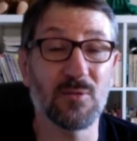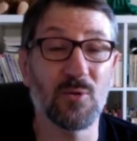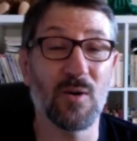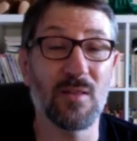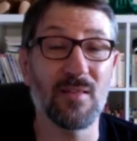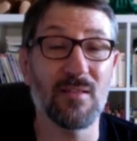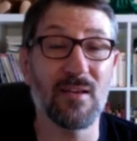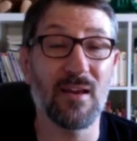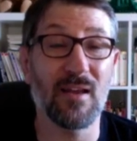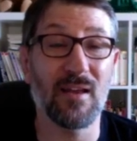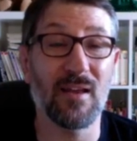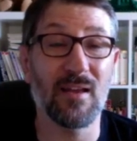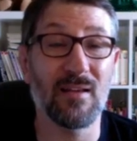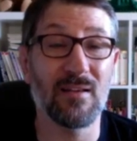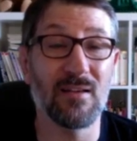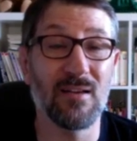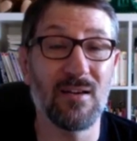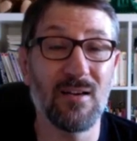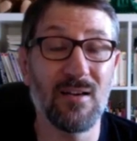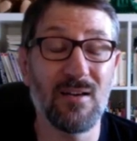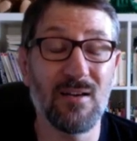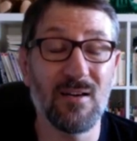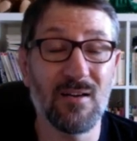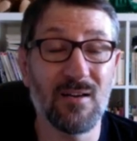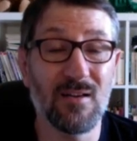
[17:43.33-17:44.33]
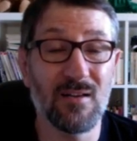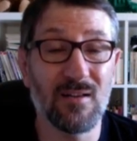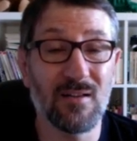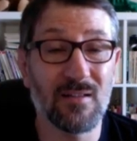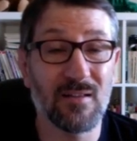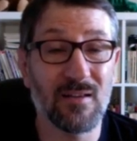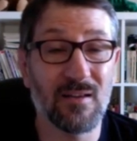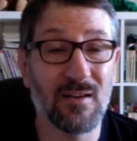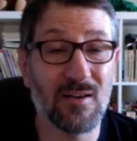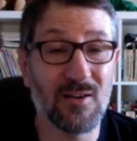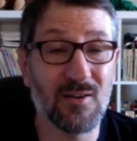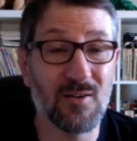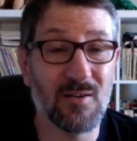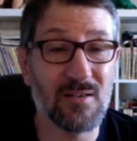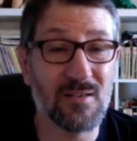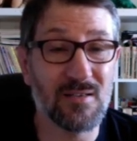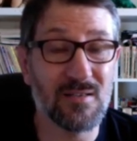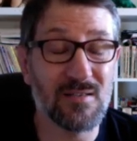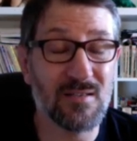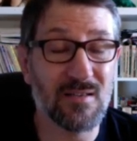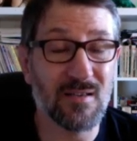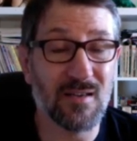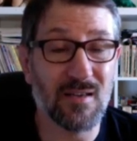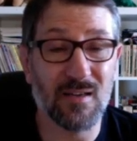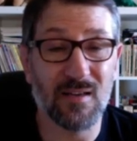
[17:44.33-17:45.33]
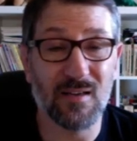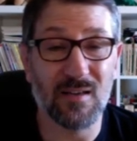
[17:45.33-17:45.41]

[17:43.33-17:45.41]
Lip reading: One lady, you know, is